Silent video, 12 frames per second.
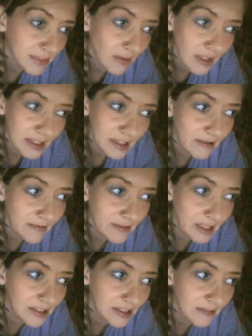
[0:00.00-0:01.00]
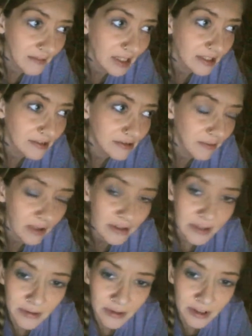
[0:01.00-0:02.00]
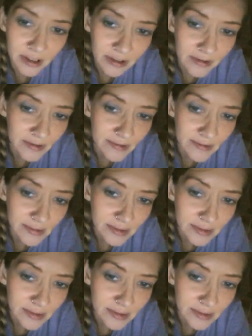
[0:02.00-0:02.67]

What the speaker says: go out there and find somebody who's perfect for you.